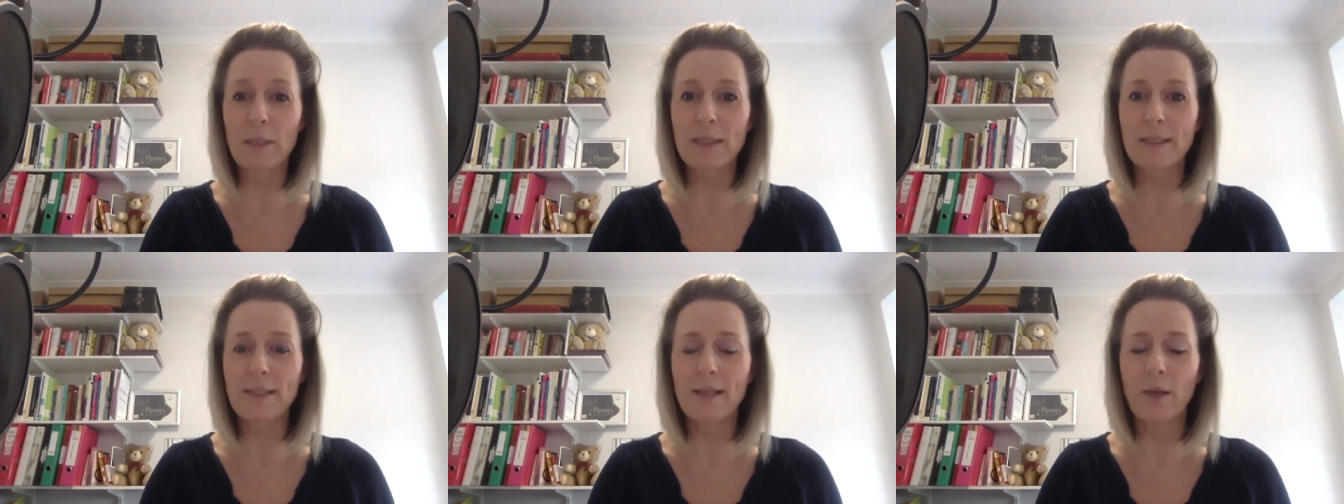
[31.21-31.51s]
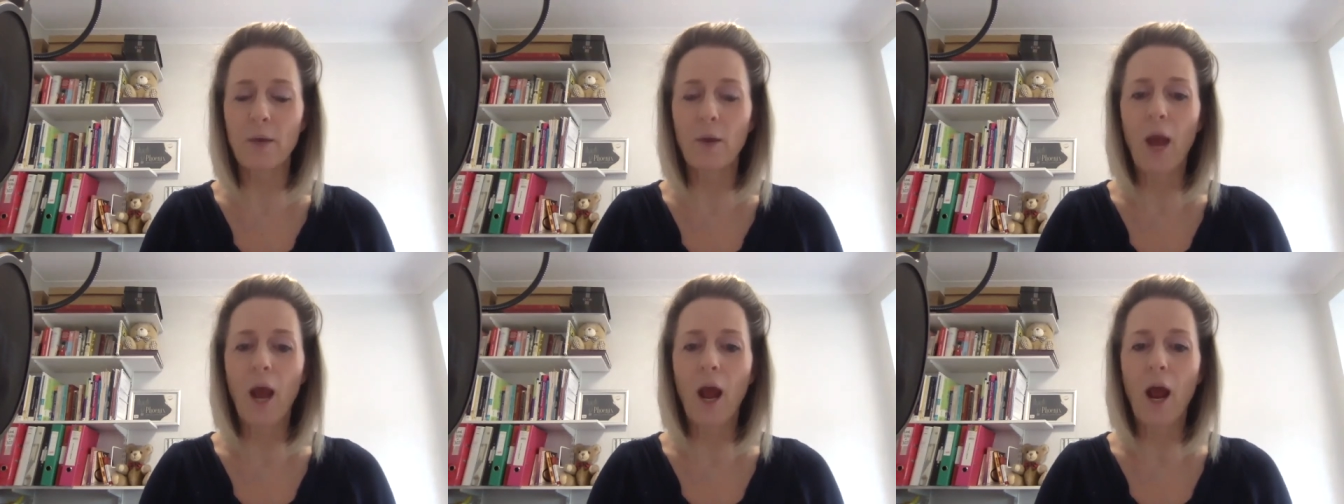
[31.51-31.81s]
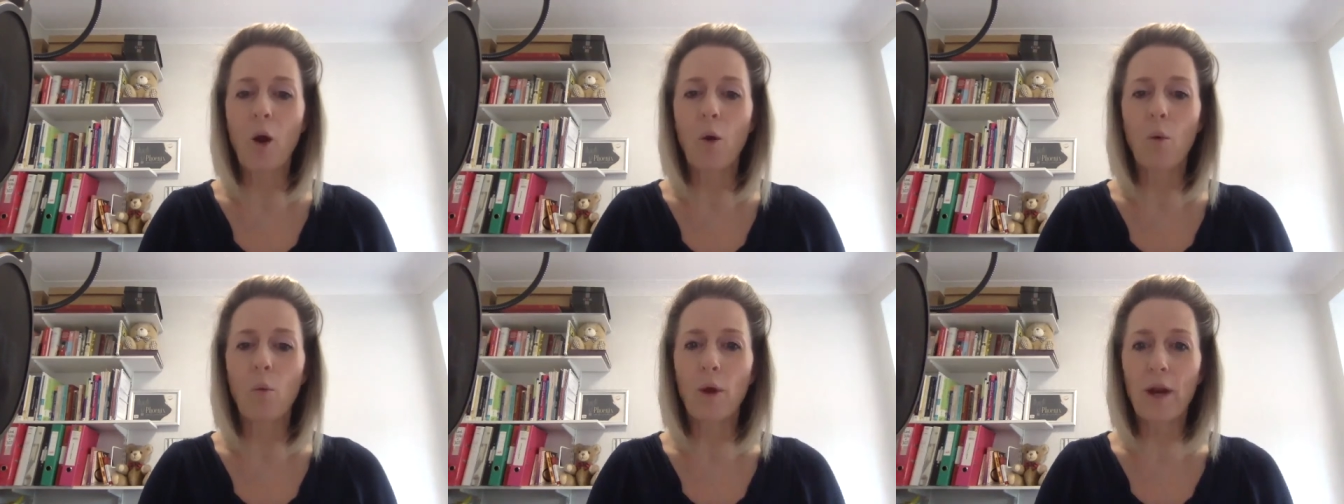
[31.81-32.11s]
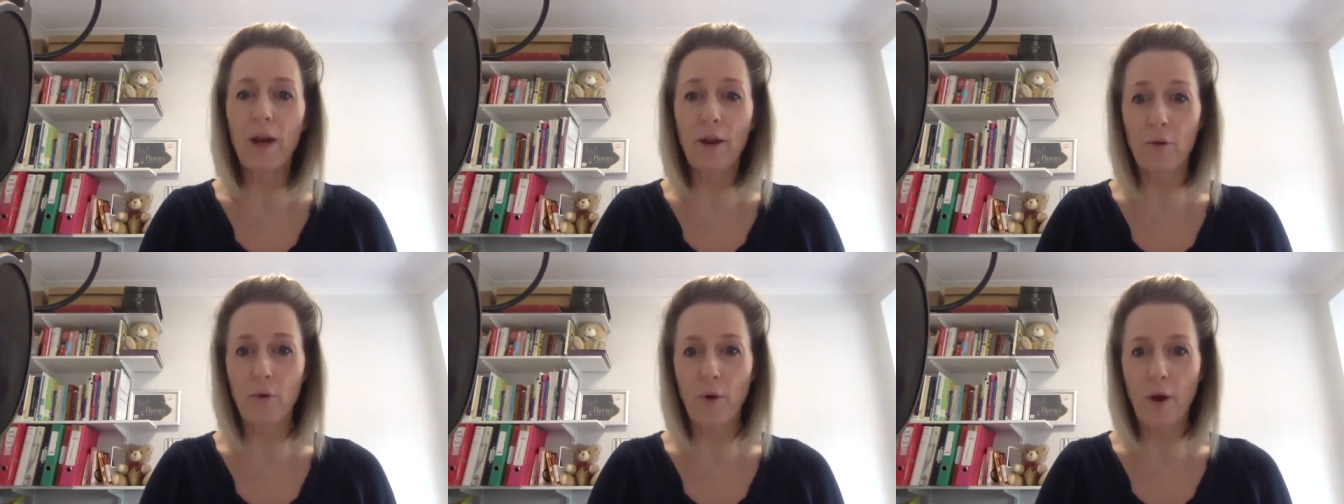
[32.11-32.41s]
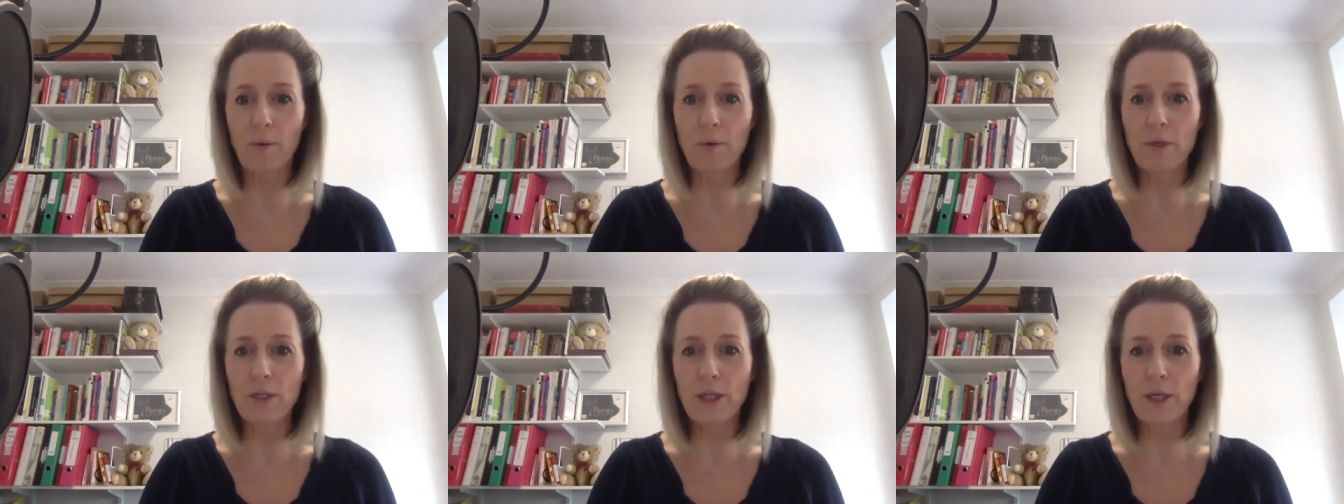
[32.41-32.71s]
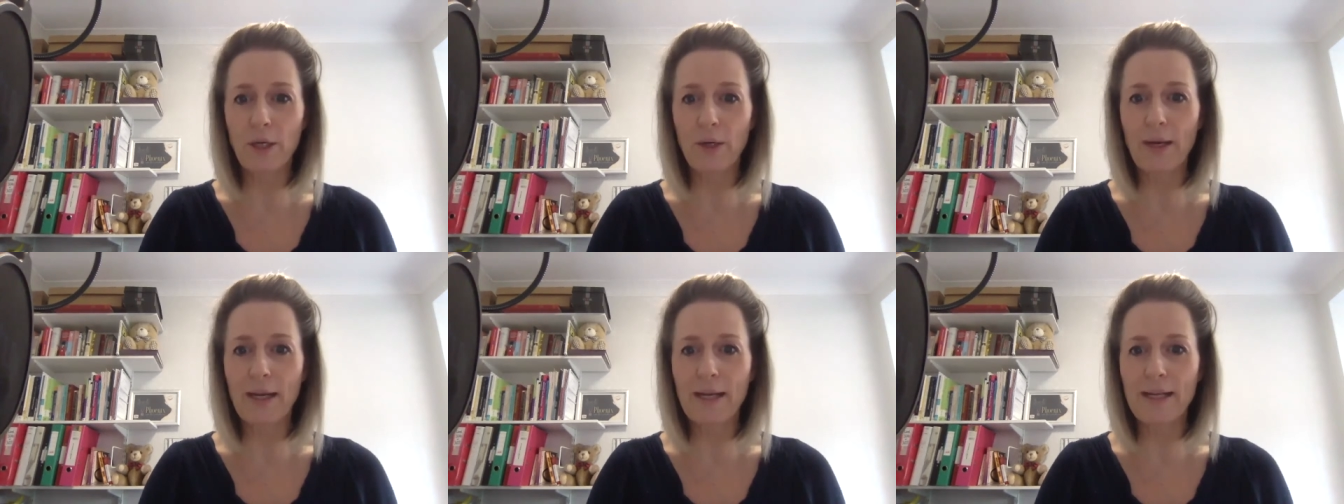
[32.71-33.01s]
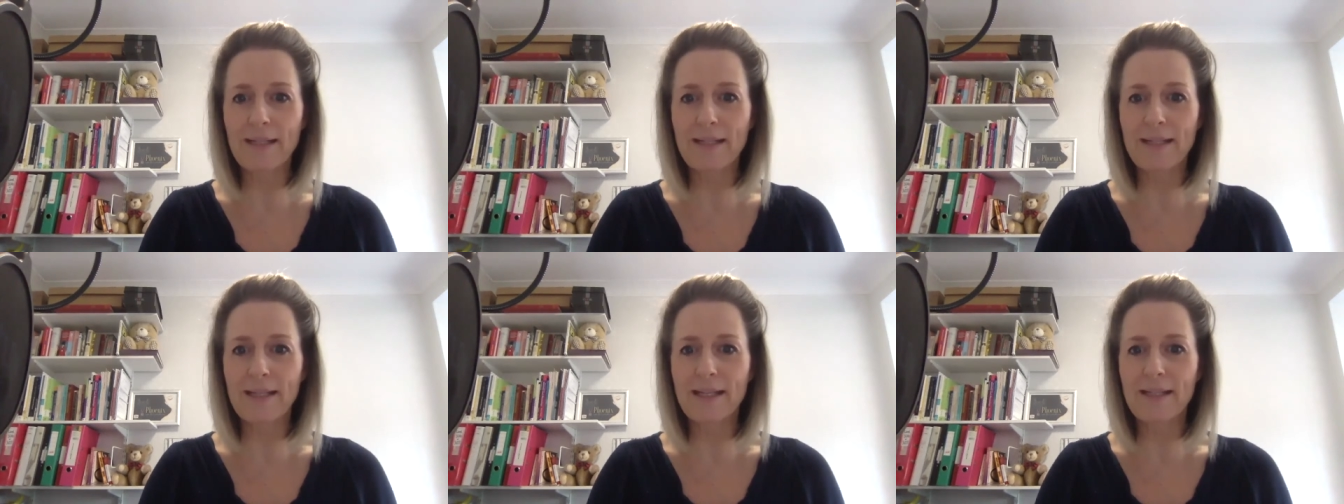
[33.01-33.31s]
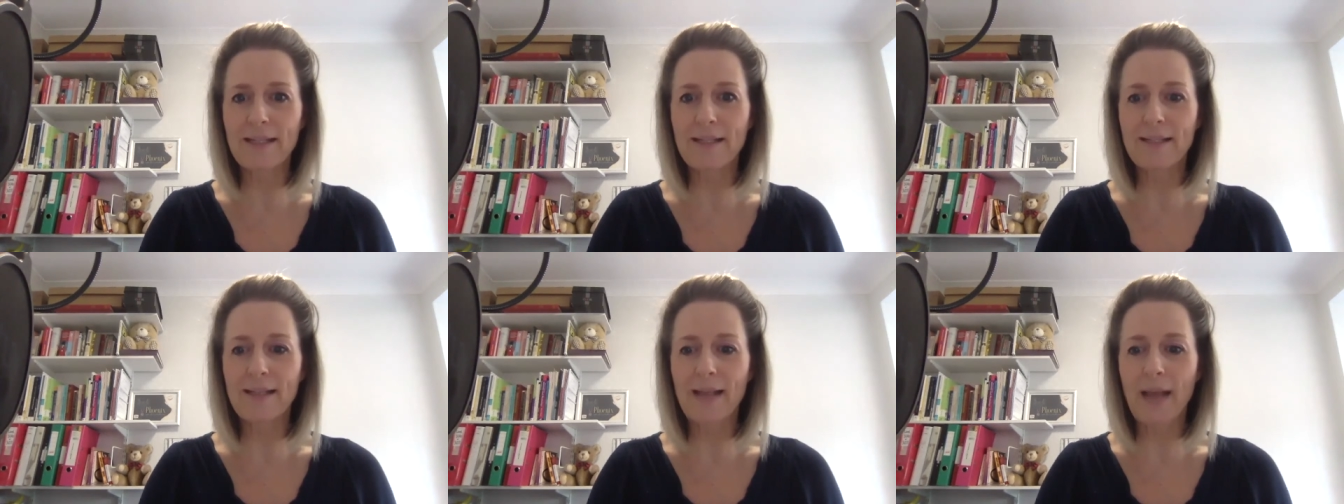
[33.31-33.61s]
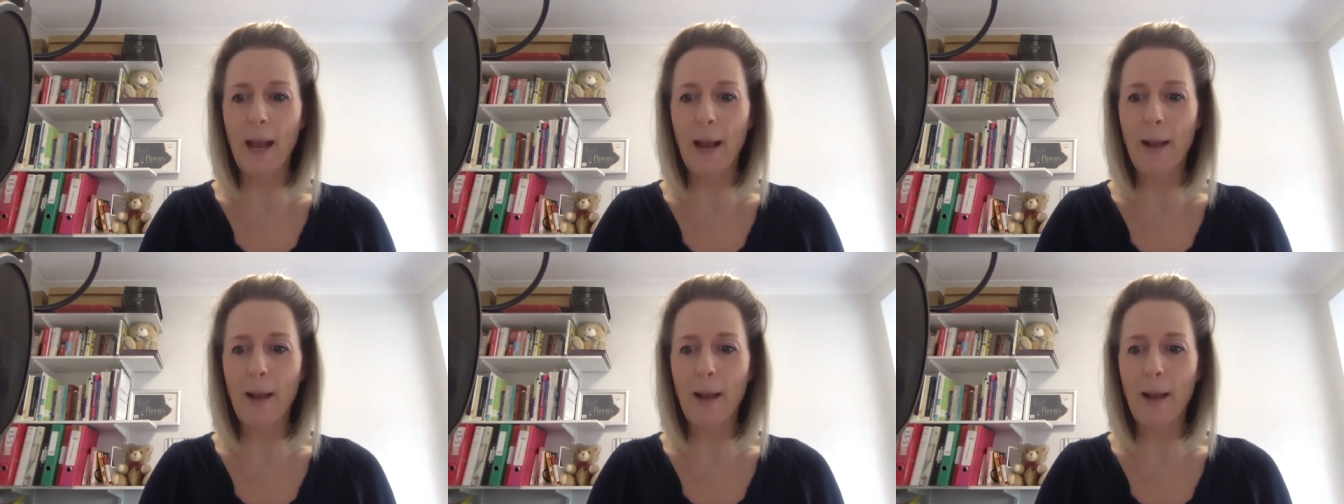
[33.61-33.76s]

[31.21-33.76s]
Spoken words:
So what I thought I would do is this